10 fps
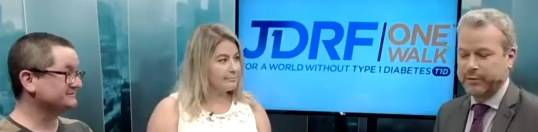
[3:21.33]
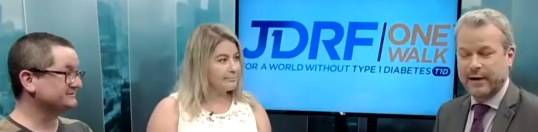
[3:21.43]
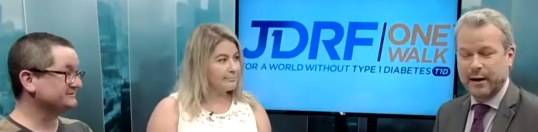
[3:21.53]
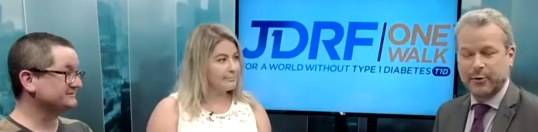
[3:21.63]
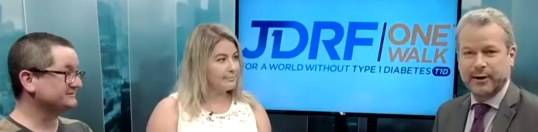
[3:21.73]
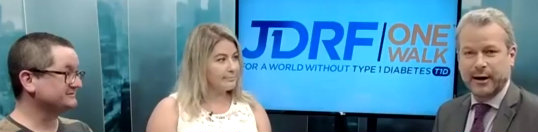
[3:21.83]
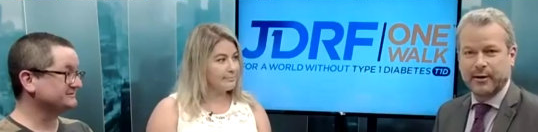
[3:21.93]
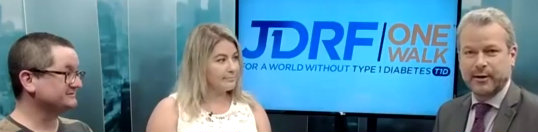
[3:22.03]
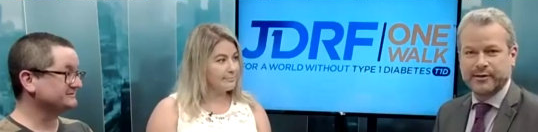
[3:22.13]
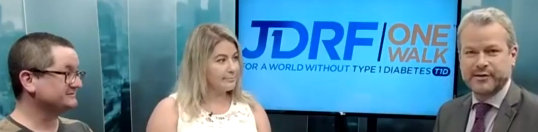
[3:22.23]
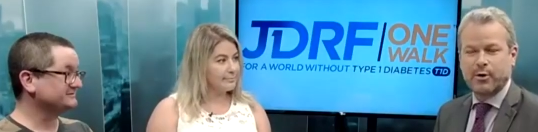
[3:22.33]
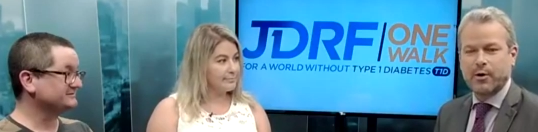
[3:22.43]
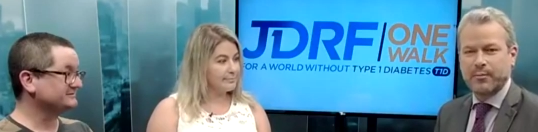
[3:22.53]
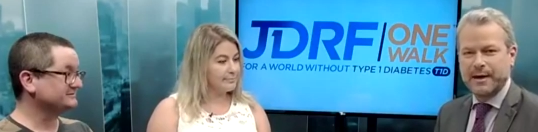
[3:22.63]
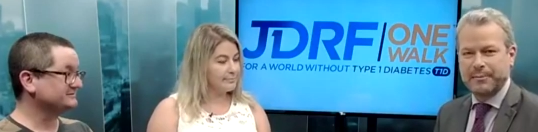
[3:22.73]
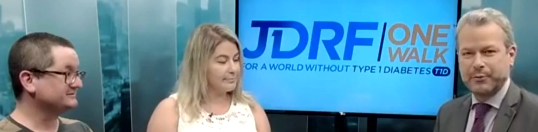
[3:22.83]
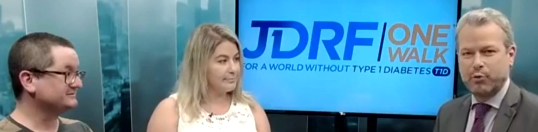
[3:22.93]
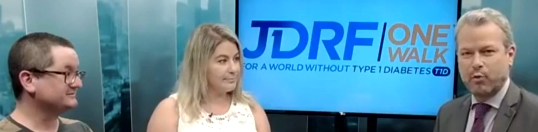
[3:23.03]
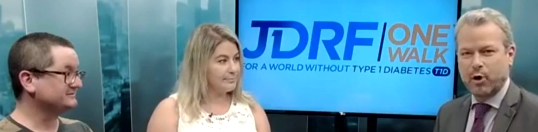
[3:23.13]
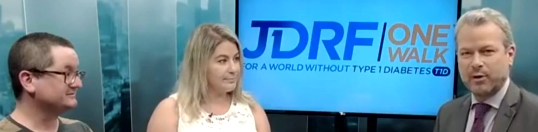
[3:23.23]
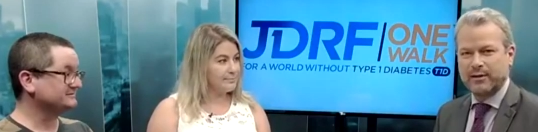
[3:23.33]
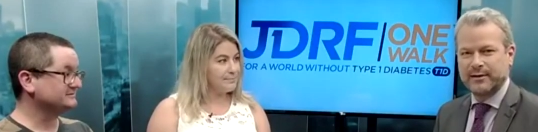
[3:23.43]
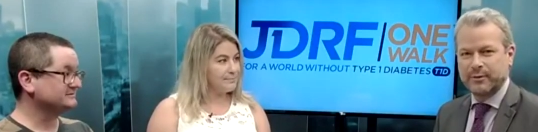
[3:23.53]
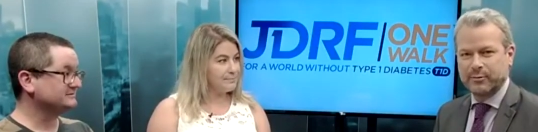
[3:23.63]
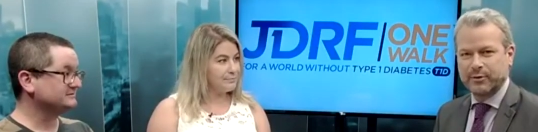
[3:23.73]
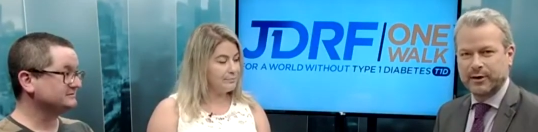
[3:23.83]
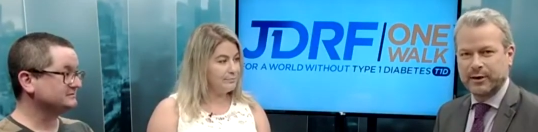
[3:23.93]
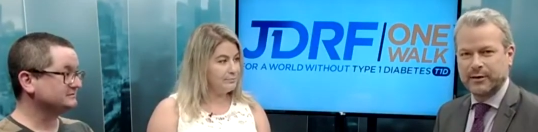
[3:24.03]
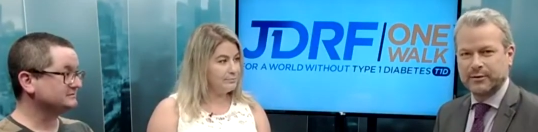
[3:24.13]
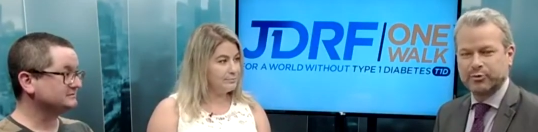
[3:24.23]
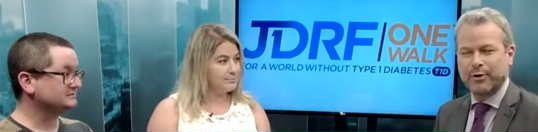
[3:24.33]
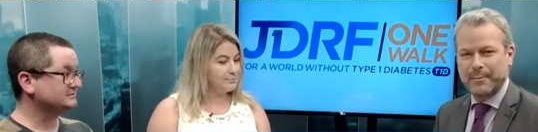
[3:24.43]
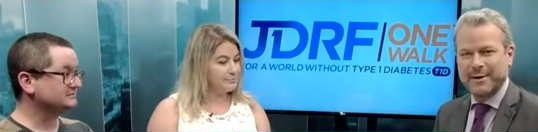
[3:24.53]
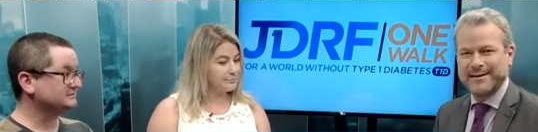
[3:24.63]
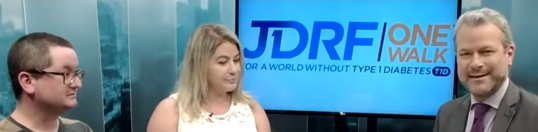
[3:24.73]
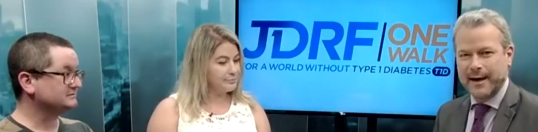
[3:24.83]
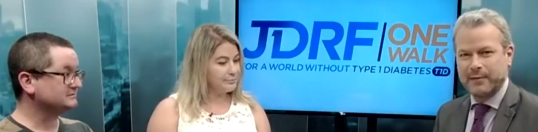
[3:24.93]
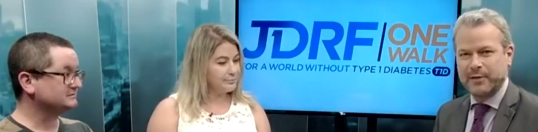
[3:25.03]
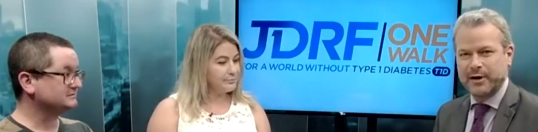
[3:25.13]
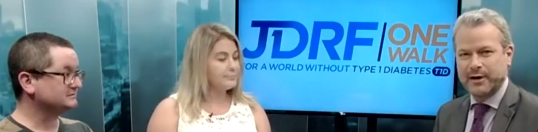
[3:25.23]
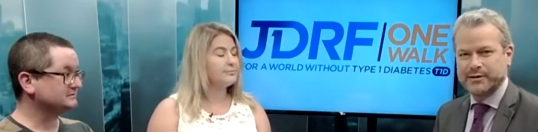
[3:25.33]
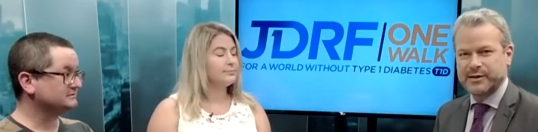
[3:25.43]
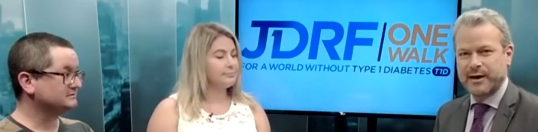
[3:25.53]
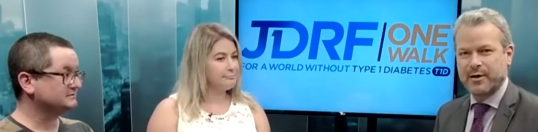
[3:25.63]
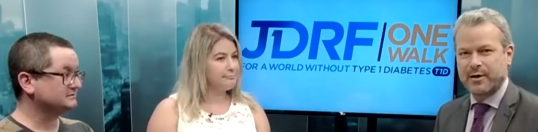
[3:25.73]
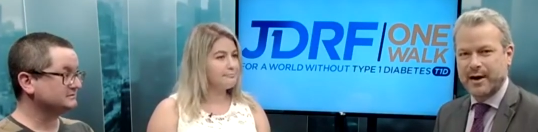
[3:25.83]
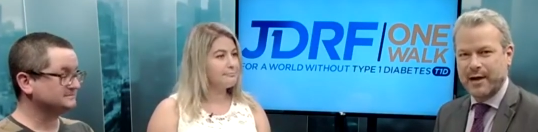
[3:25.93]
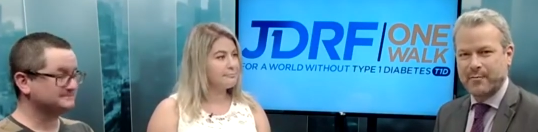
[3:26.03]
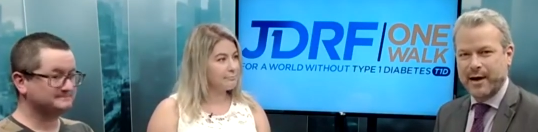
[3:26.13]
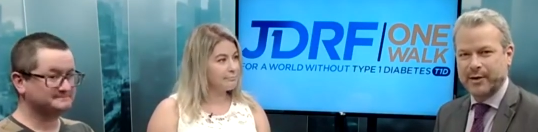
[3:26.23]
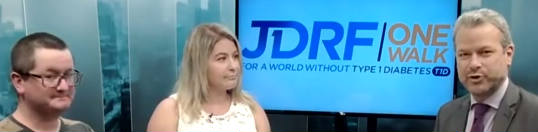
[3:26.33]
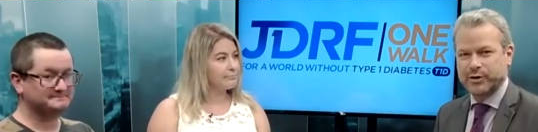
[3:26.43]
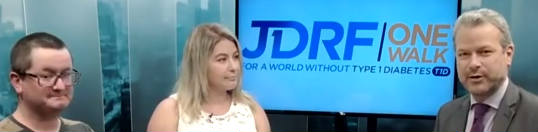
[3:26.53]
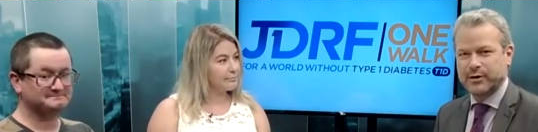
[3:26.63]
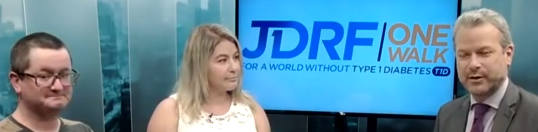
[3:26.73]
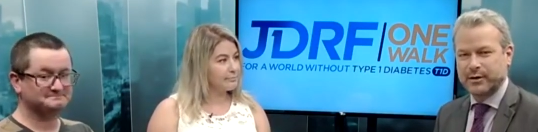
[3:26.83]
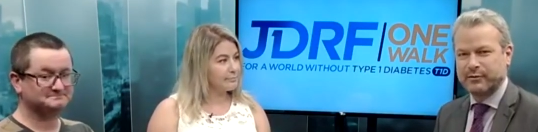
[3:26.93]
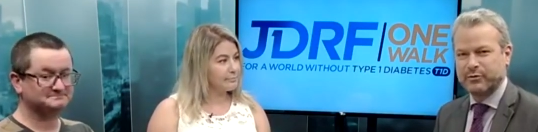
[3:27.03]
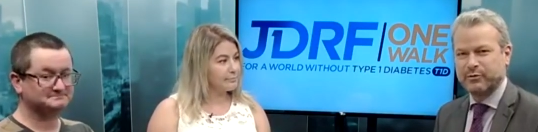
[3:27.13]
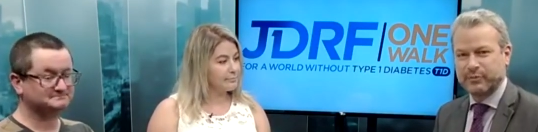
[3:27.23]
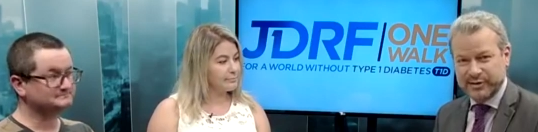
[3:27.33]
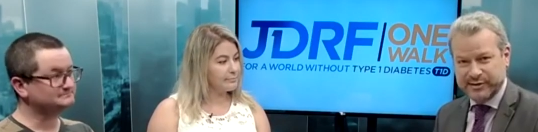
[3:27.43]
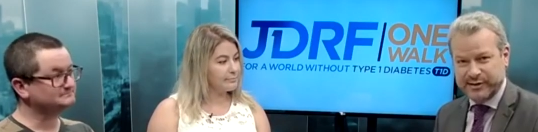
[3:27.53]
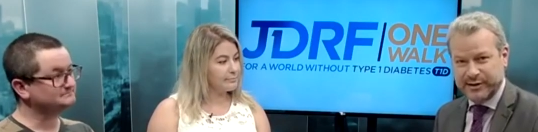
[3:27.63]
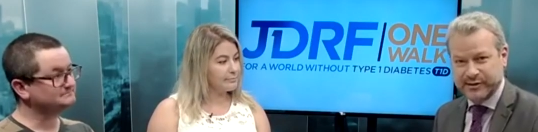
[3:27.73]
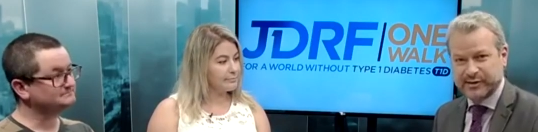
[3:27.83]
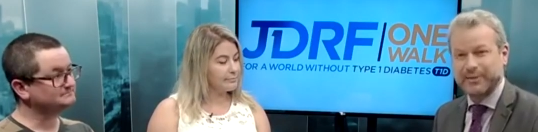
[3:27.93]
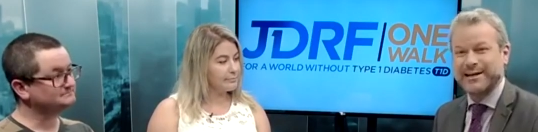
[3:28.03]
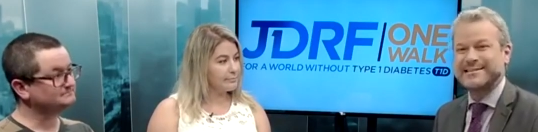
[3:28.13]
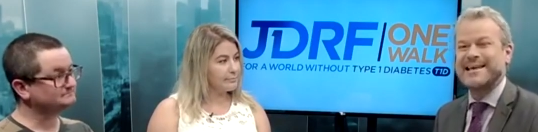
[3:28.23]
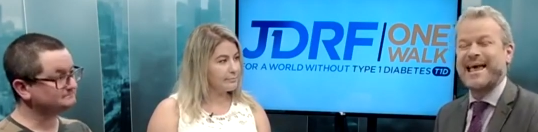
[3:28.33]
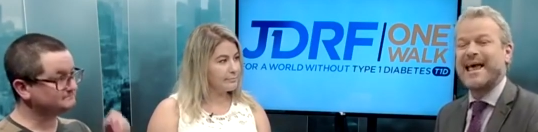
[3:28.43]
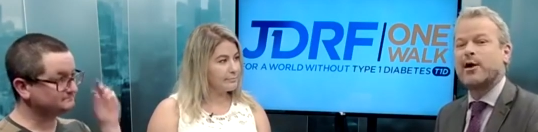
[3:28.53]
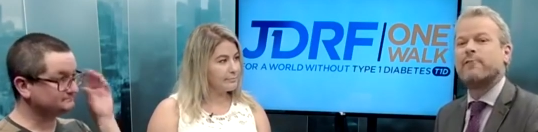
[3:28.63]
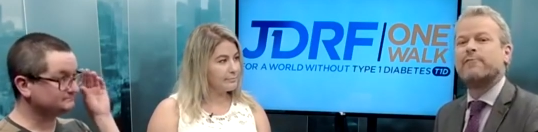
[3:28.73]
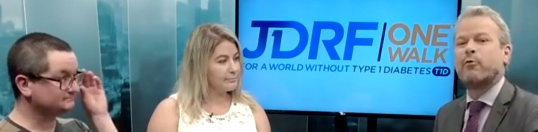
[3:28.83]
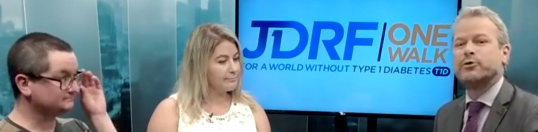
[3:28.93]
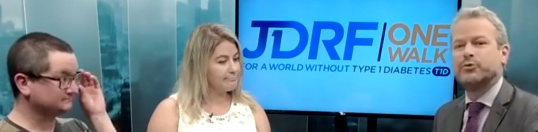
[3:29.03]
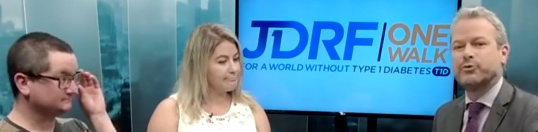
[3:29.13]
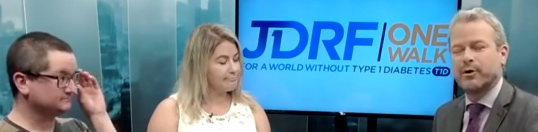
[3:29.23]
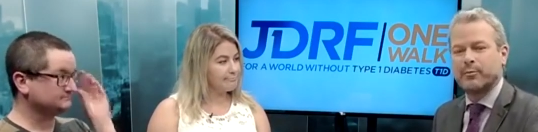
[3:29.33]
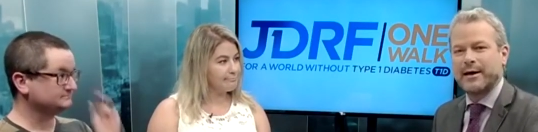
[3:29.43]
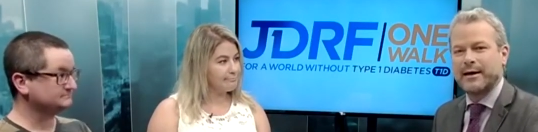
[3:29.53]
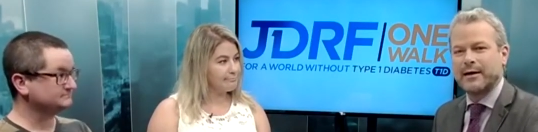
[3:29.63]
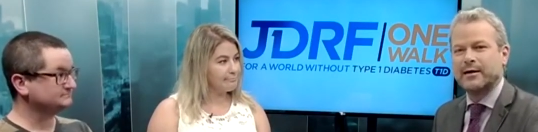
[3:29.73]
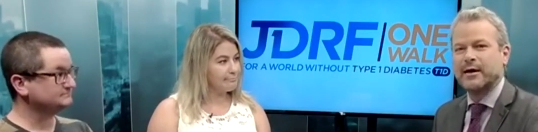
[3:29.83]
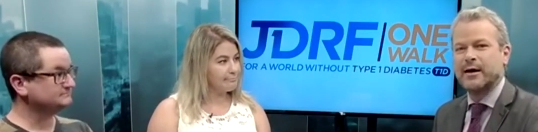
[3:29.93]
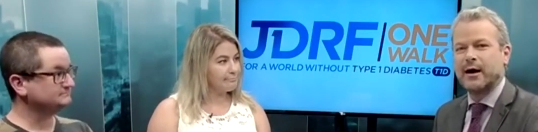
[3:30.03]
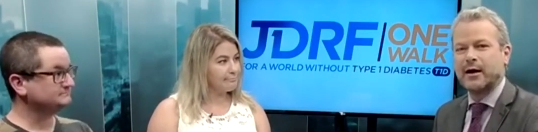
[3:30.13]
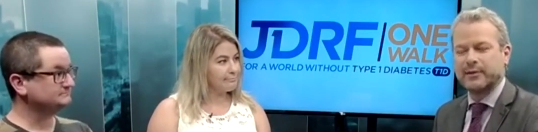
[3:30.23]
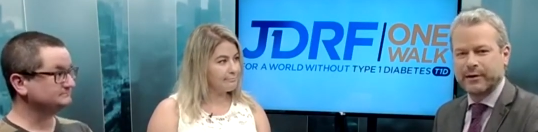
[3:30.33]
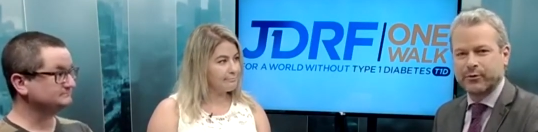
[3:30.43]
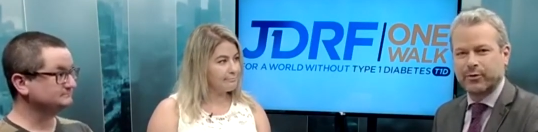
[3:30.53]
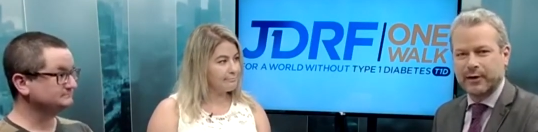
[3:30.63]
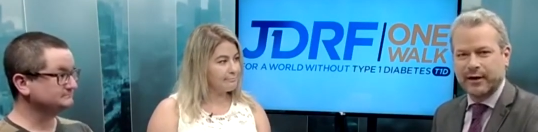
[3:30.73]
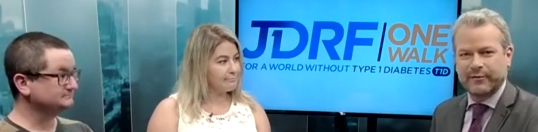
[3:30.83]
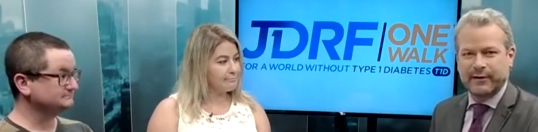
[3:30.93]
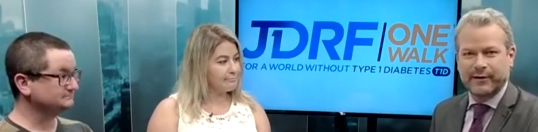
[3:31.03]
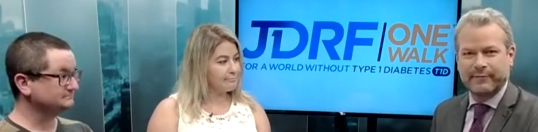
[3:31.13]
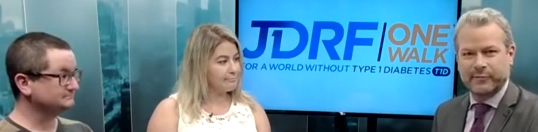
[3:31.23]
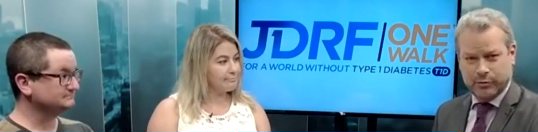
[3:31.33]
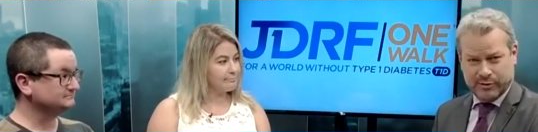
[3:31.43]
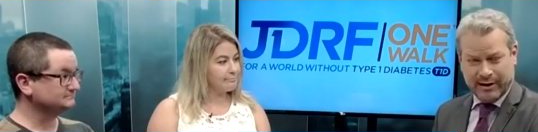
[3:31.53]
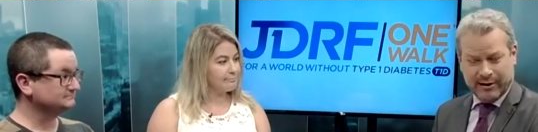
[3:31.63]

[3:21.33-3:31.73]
Speaker 1: following the headlines, there are people who are literally dropping dead because they are not managing uh, their disease because they can't afford to. They are making a literal life and death death